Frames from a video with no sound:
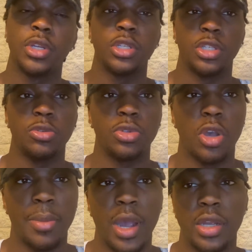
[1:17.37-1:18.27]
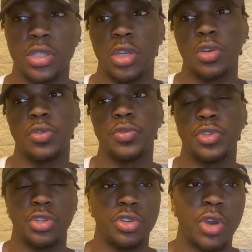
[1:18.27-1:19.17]
She was home by herself. She
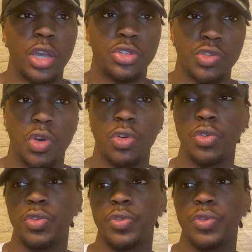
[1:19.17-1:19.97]
knew I drove.